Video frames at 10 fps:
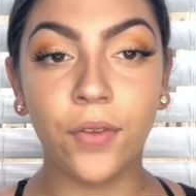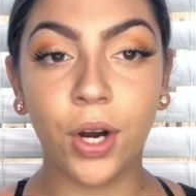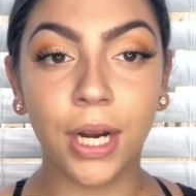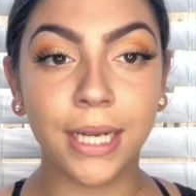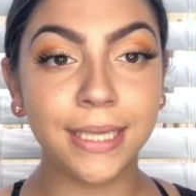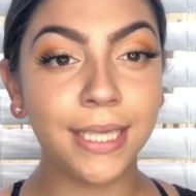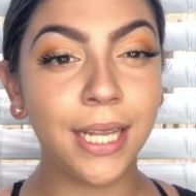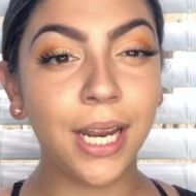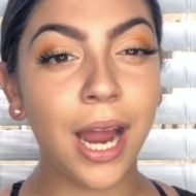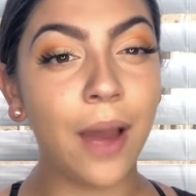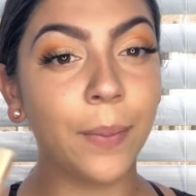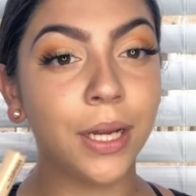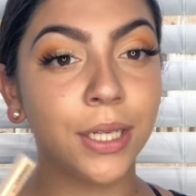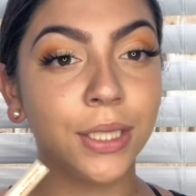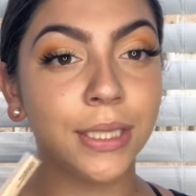For concealer, I'm
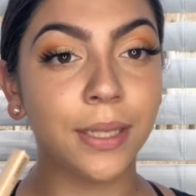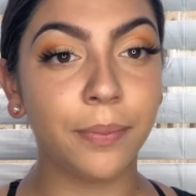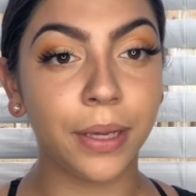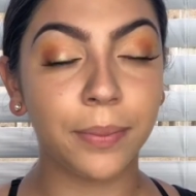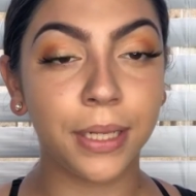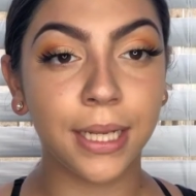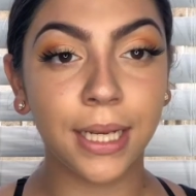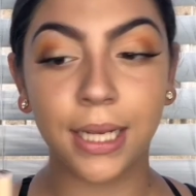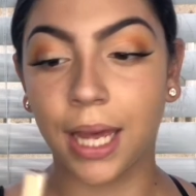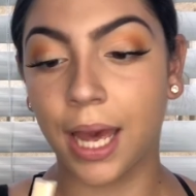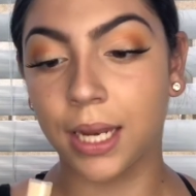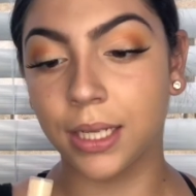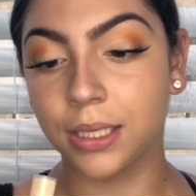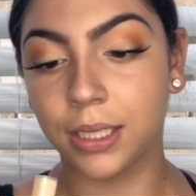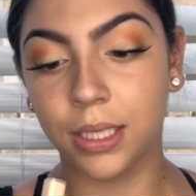going to use the Maybelline and
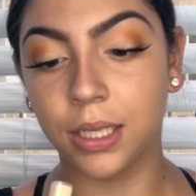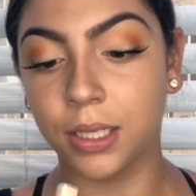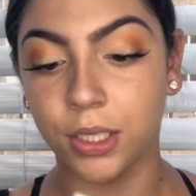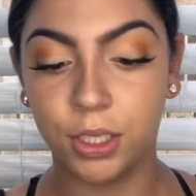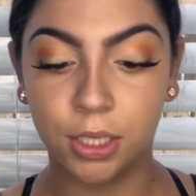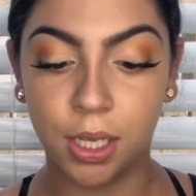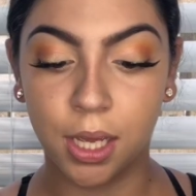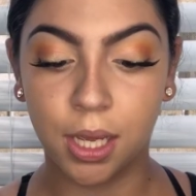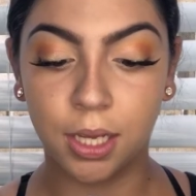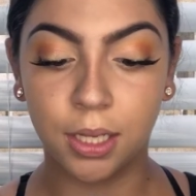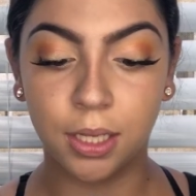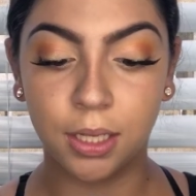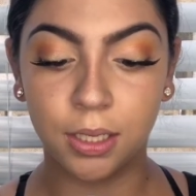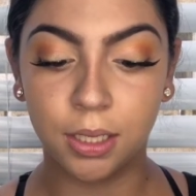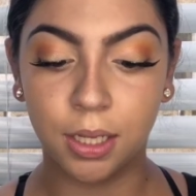it's in the shade